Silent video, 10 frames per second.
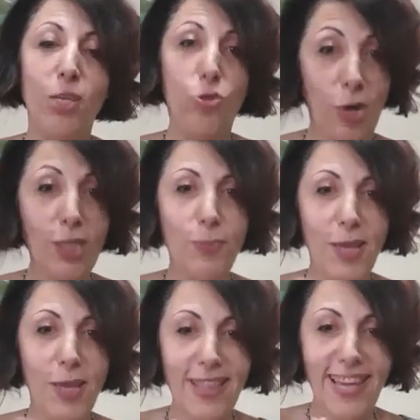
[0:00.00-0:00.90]
trust me
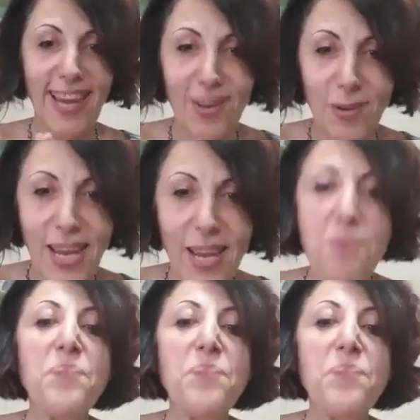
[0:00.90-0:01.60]
on that, okay?